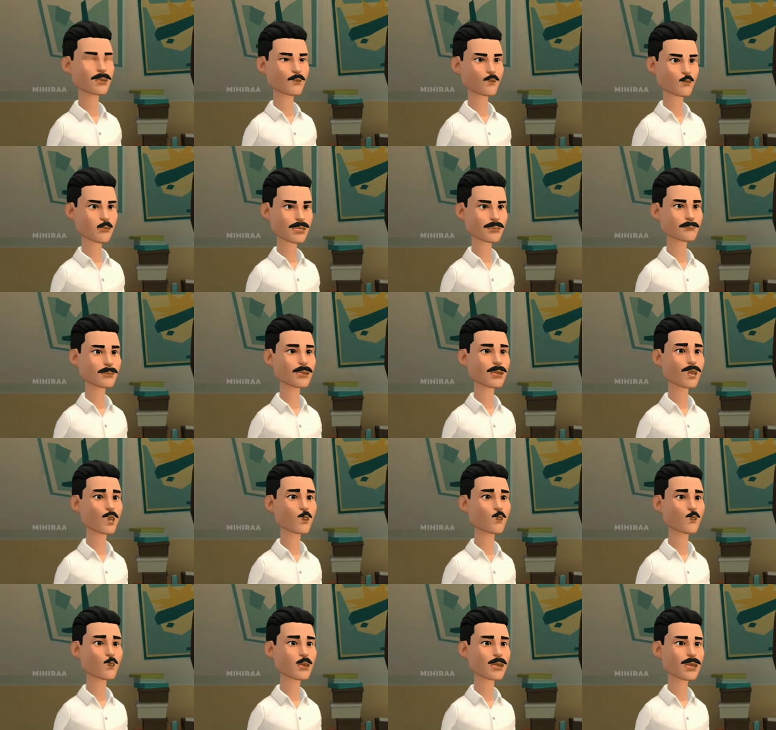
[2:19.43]
no family
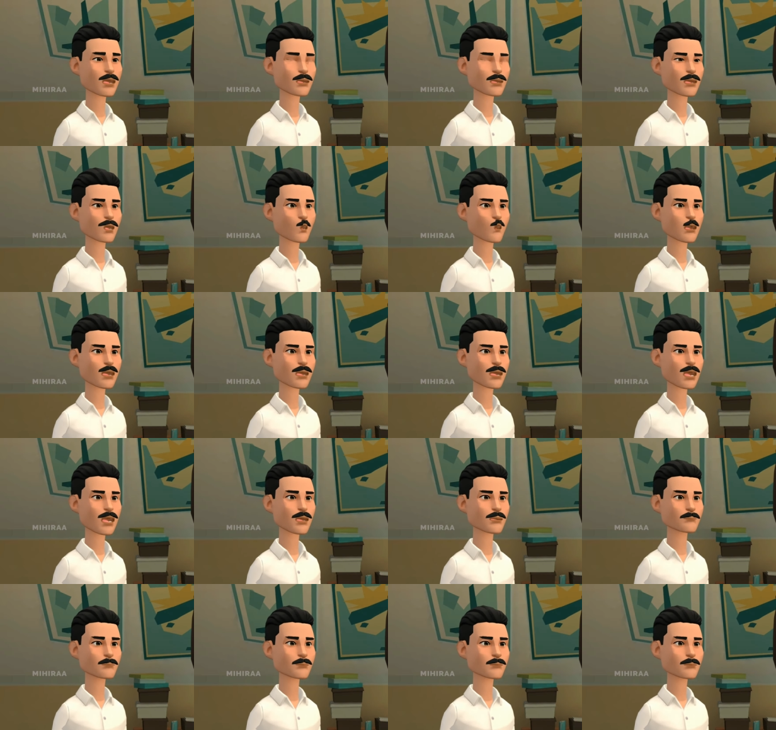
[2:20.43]
or friends to visit
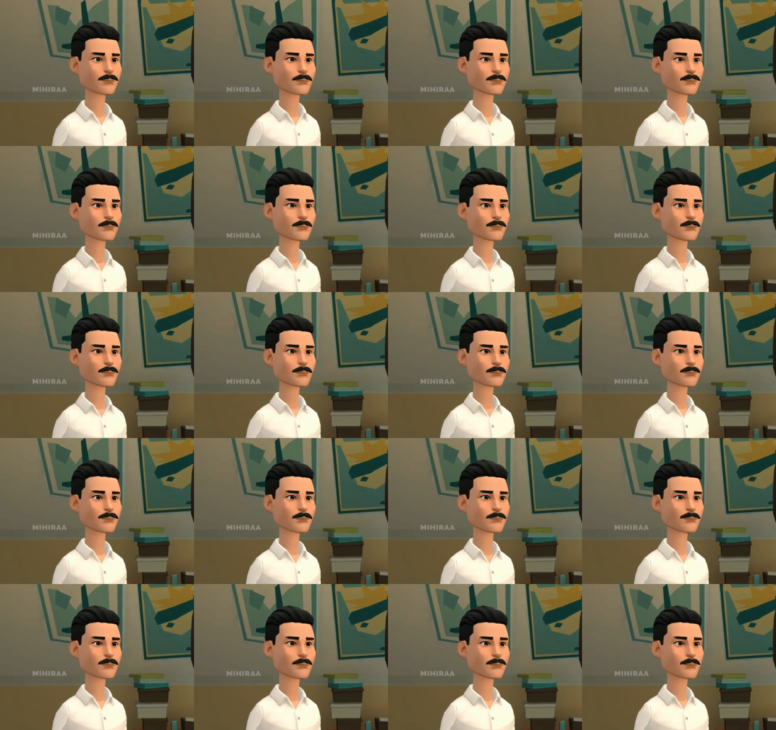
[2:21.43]
them.